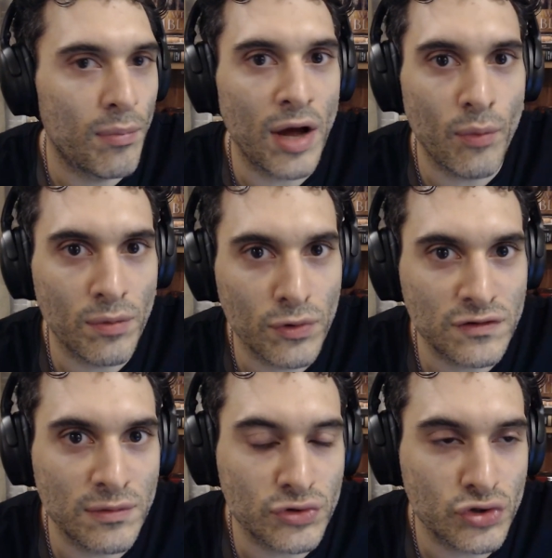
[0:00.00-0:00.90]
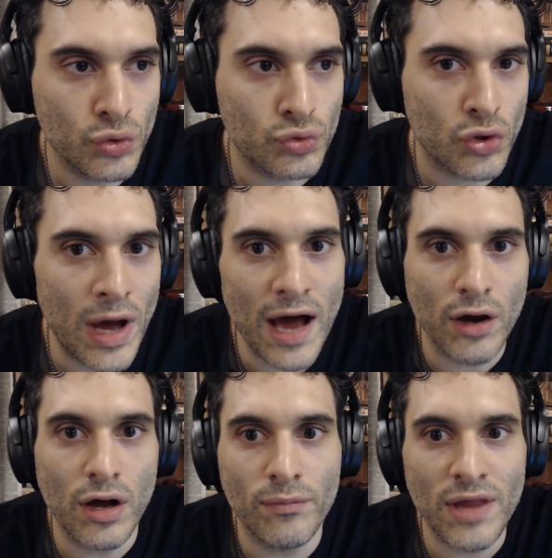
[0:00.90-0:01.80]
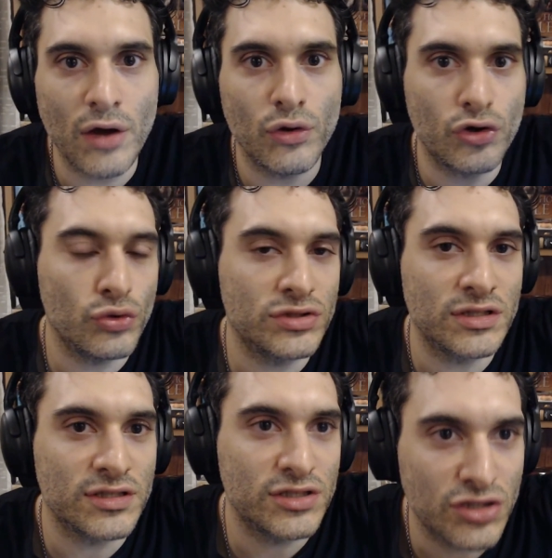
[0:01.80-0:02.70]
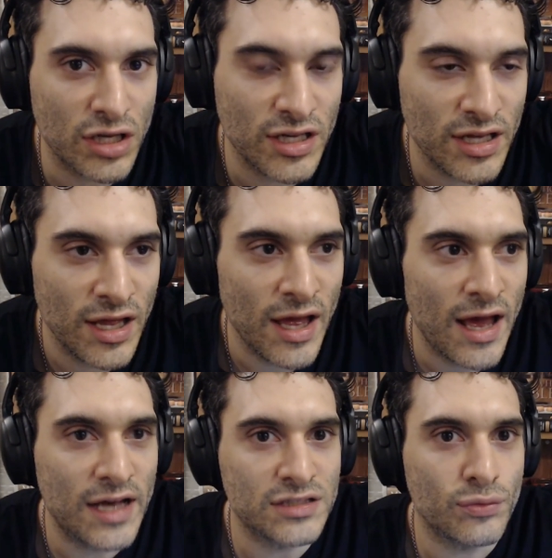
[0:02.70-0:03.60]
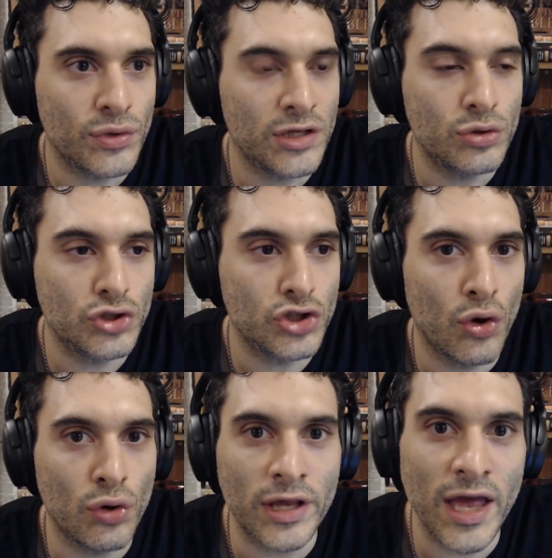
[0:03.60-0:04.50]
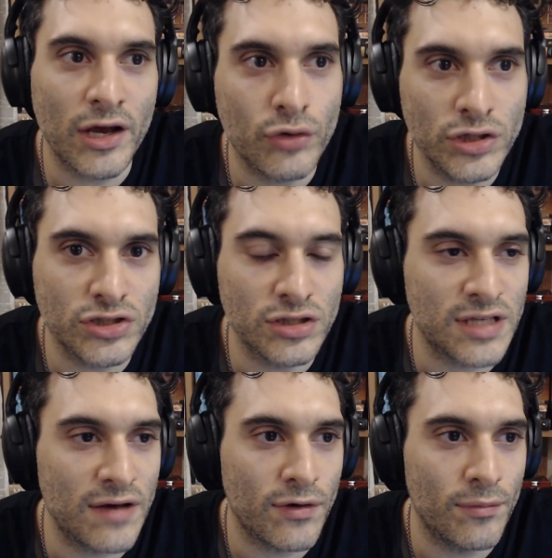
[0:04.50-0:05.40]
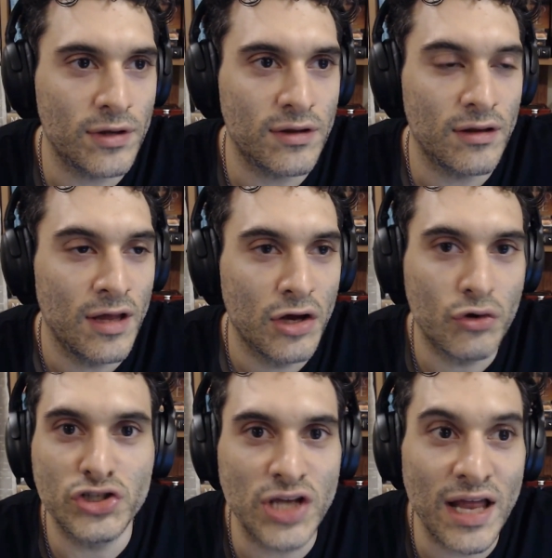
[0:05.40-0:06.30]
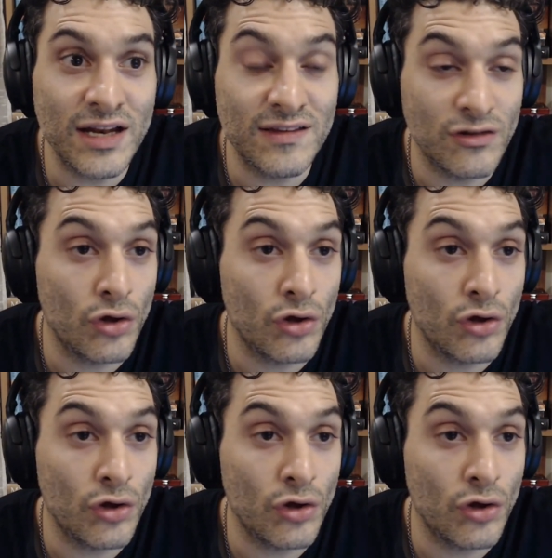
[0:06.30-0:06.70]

by what Muslims do." So how come now you're using the study as a way to show like, "Hey, Christians have committed Christianity,